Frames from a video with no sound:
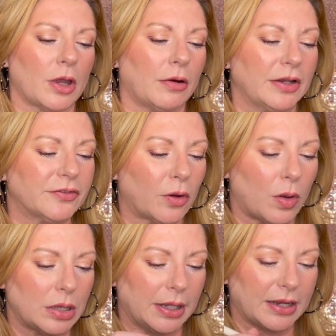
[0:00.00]
All right,
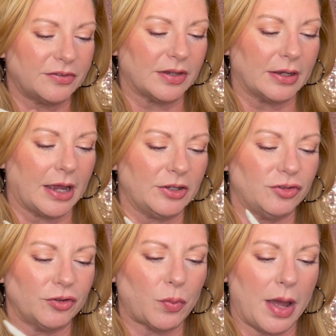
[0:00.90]
so like I said, I
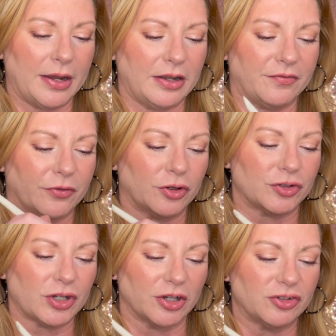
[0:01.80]
just wanted it for
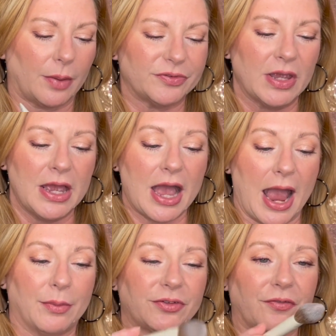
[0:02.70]
touch-ups.
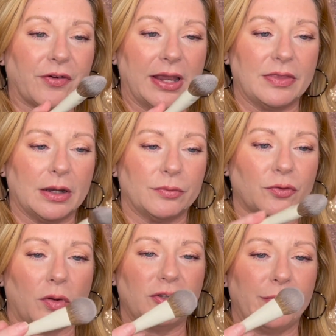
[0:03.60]
I was afraid that it was
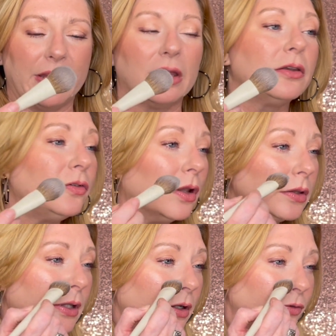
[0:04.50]
going to be a
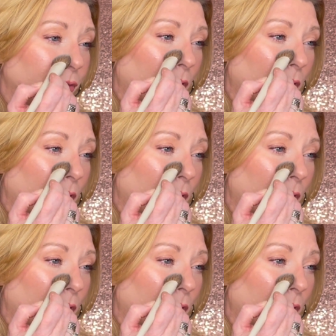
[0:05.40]
little too